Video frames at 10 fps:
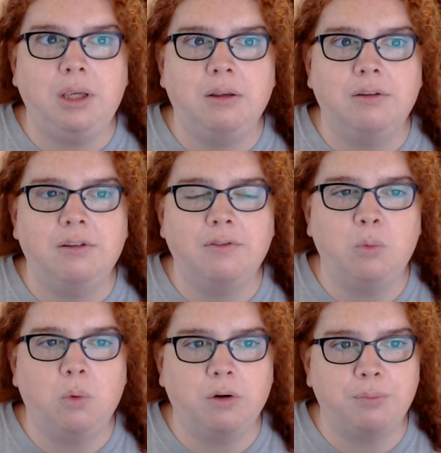Civil
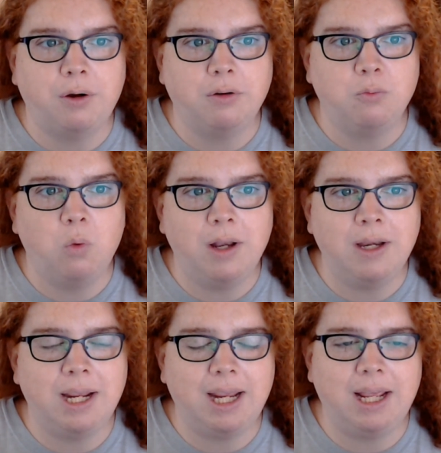Wars Part 1.
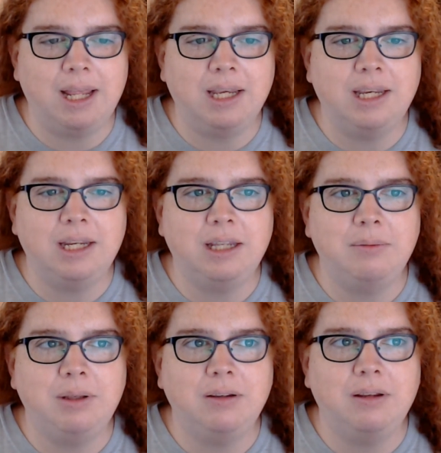And in the
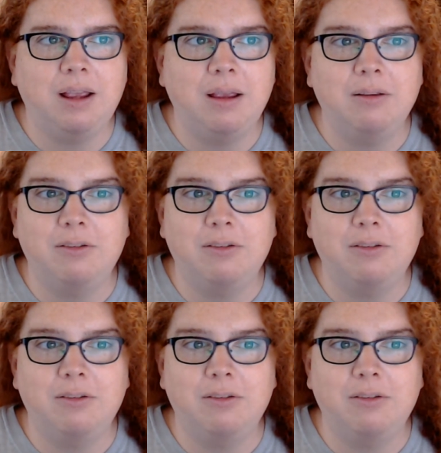meantime,